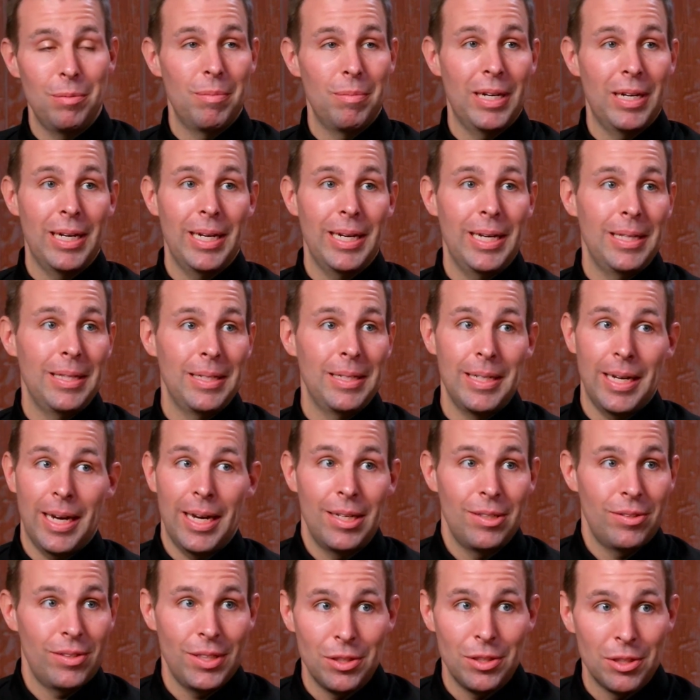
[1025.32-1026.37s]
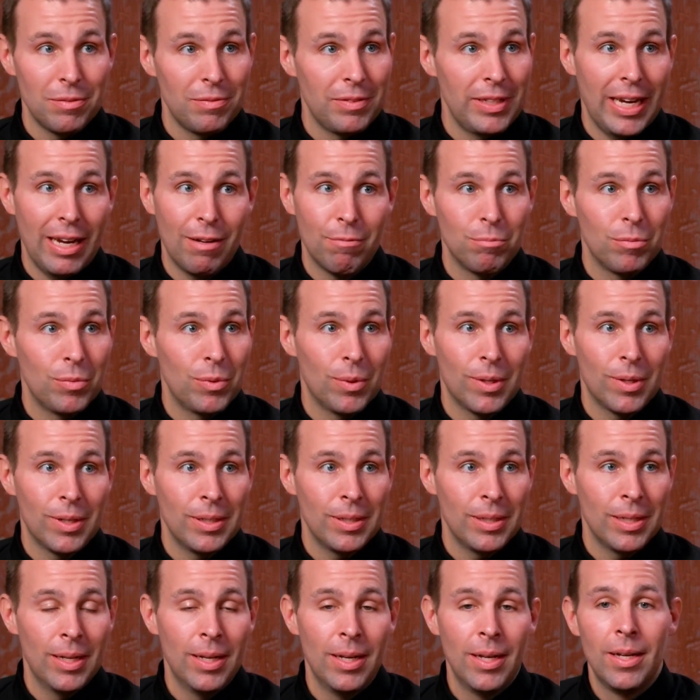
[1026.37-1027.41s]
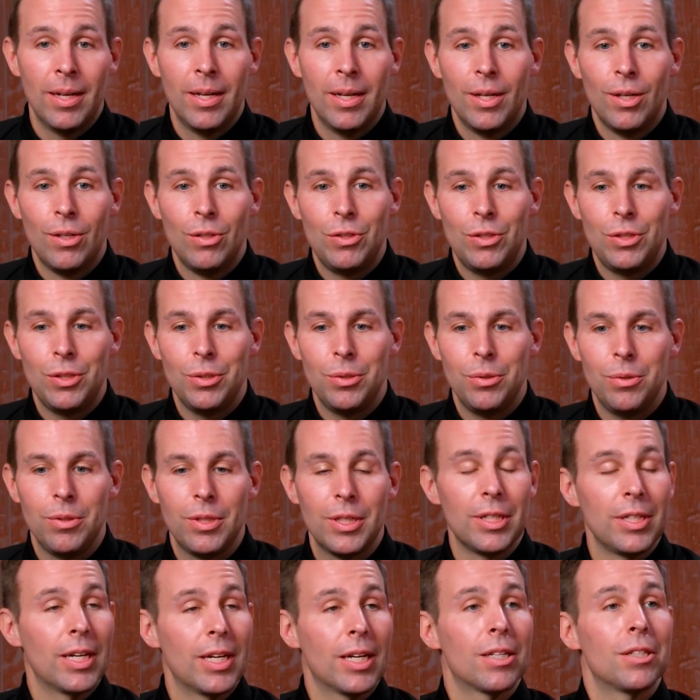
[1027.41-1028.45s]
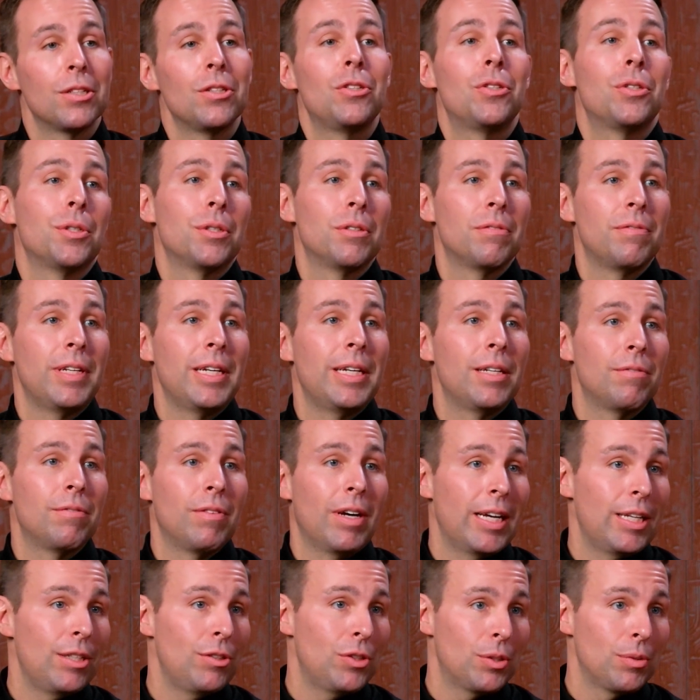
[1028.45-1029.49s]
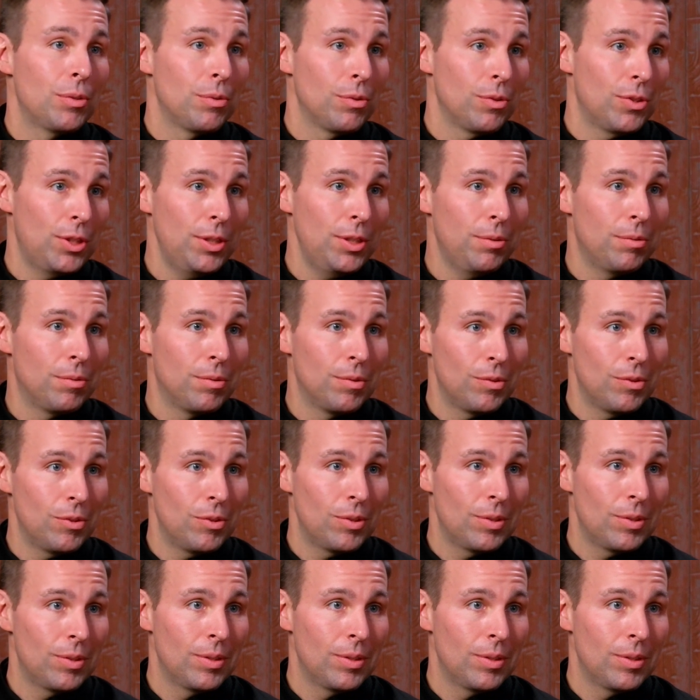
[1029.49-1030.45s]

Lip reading: by the Diocese of Davenport to conduct a survey of high school students.